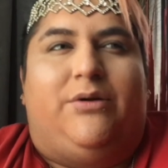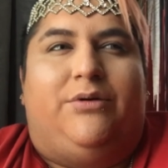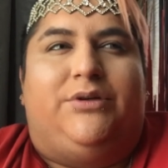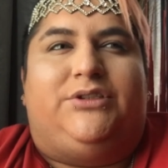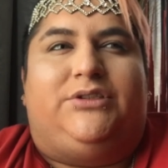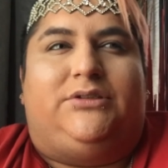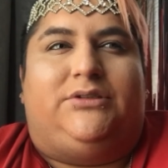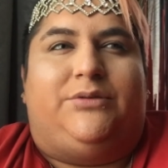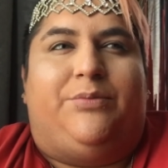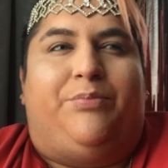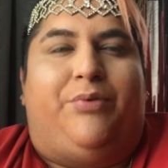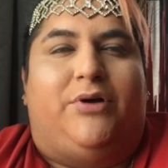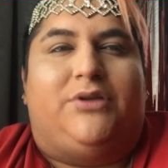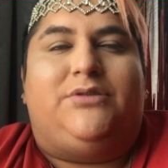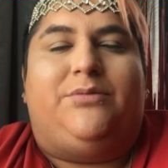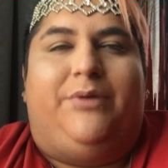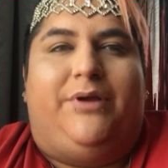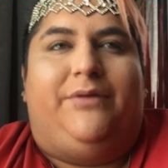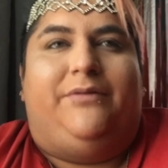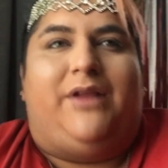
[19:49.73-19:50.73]

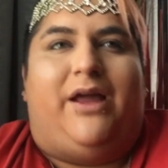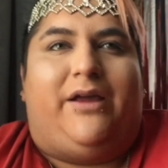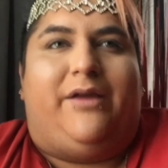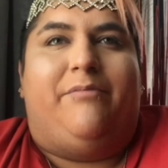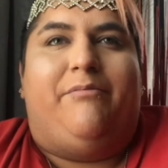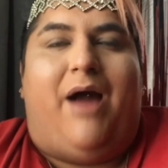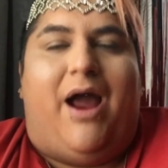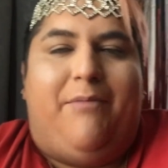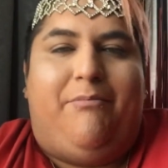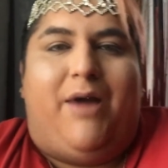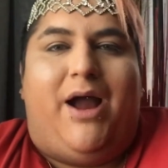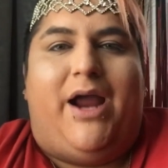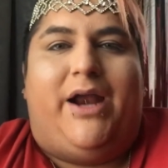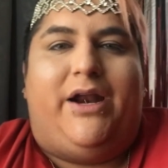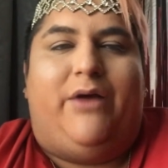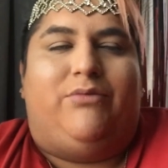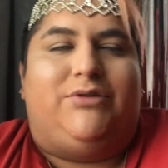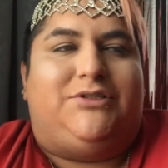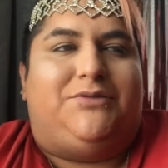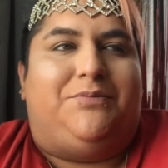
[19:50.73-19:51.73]
supposedly like in my mind it
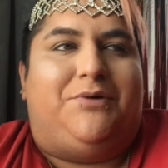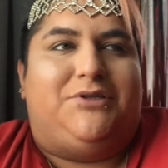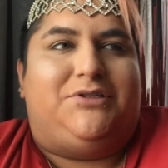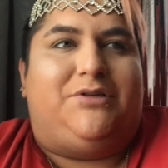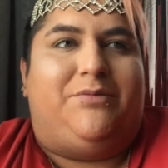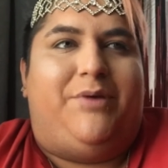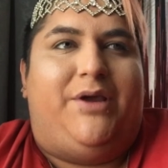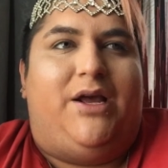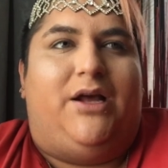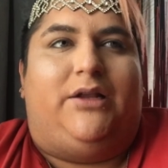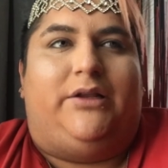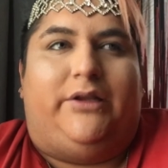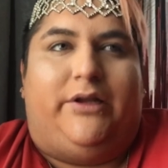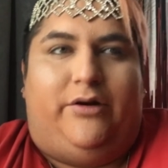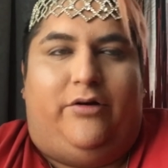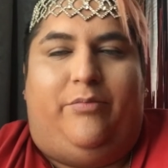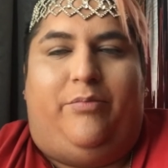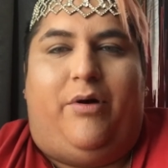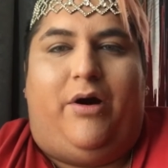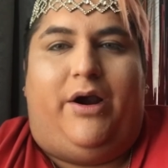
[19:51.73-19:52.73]
was supposed to be a
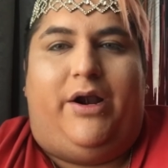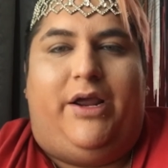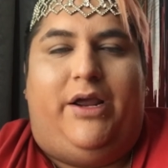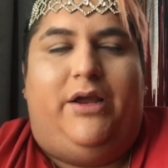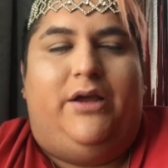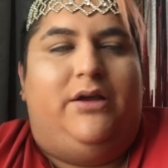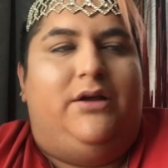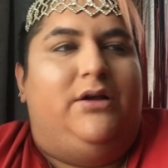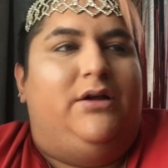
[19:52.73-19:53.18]
little party,